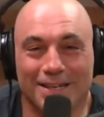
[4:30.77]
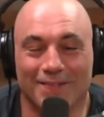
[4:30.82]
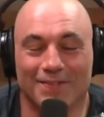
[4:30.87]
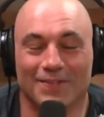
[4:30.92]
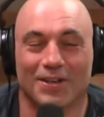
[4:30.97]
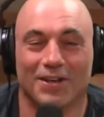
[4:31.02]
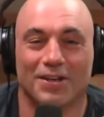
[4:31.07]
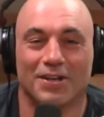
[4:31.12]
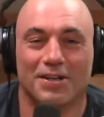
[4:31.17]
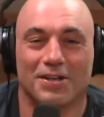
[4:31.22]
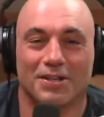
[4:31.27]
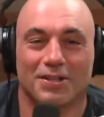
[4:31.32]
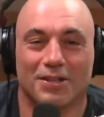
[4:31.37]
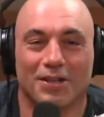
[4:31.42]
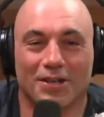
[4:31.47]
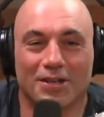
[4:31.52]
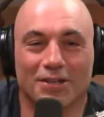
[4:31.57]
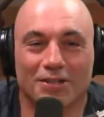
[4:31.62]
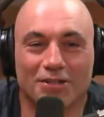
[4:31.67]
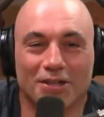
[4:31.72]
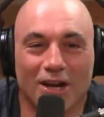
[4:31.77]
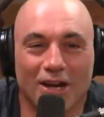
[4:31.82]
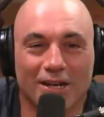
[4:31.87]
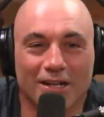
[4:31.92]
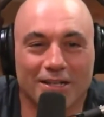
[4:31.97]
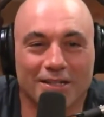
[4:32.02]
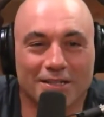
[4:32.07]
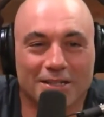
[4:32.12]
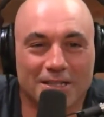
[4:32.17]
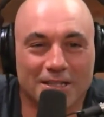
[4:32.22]
ever. They're going to talk
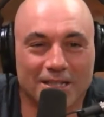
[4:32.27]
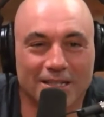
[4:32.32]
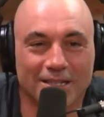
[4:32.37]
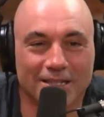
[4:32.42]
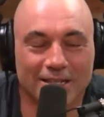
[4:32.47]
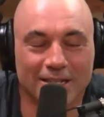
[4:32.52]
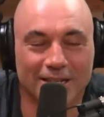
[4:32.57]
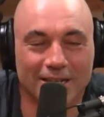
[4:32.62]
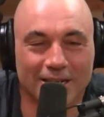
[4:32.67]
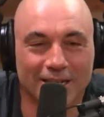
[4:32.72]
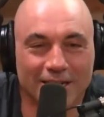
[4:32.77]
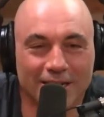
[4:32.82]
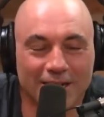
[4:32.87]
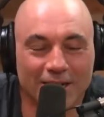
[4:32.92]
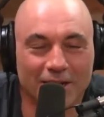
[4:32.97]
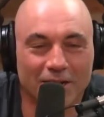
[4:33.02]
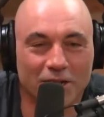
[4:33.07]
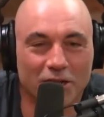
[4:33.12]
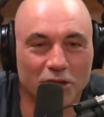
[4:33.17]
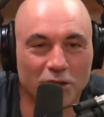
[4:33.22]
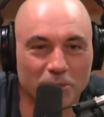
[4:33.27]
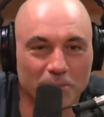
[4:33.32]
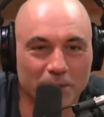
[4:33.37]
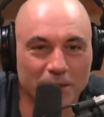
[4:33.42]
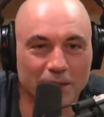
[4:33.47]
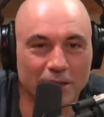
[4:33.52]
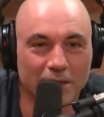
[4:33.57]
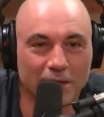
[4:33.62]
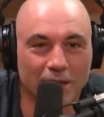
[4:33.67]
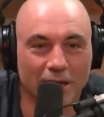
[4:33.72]
in
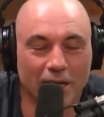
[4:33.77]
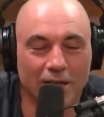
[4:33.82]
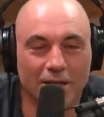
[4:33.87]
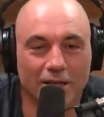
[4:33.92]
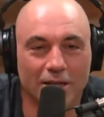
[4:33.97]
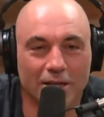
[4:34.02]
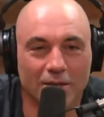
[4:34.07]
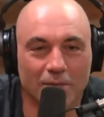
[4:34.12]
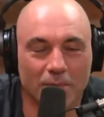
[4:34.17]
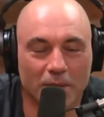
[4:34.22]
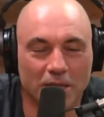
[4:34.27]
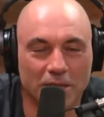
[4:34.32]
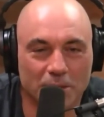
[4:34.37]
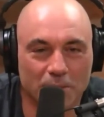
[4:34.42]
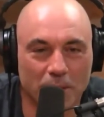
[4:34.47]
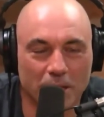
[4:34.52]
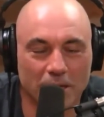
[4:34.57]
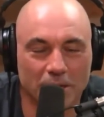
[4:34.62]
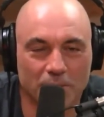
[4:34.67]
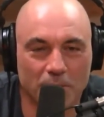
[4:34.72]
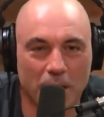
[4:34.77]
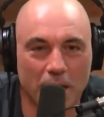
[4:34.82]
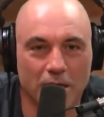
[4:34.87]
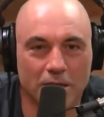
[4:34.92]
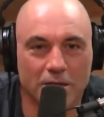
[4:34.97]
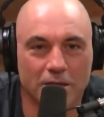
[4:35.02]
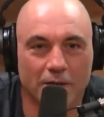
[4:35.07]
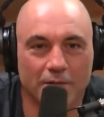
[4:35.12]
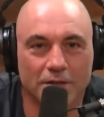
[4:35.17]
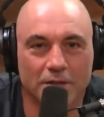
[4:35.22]
Cuban and
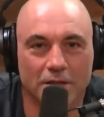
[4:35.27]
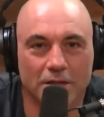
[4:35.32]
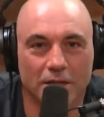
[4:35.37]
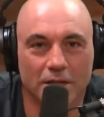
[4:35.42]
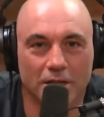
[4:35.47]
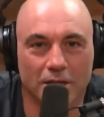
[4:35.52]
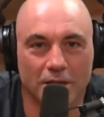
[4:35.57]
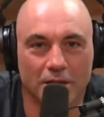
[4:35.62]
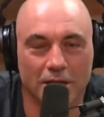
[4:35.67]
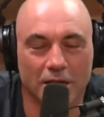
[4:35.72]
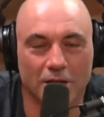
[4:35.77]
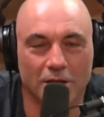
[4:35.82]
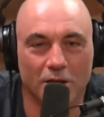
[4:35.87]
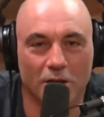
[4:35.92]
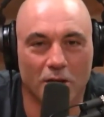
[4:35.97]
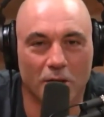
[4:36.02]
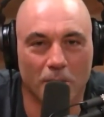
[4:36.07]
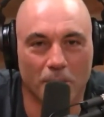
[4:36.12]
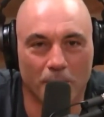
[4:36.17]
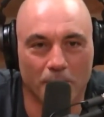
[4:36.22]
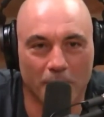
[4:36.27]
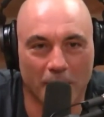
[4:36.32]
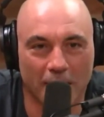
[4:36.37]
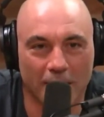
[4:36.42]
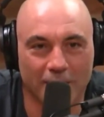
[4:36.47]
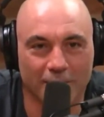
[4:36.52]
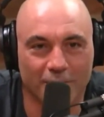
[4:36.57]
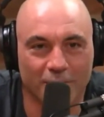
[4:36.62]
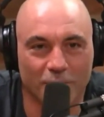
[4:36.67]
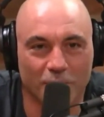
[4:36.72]
Spanish, obviously, and then go
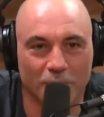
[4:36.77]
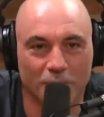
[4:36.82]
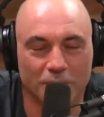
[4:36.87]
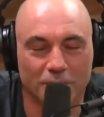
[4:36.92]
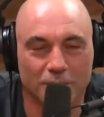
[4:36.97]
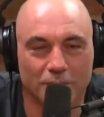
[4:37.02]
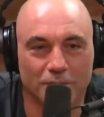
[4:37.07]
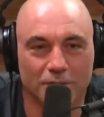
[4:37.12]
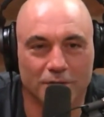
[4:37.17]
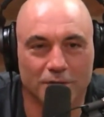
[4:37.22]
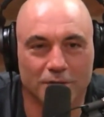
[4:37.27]
back and forth.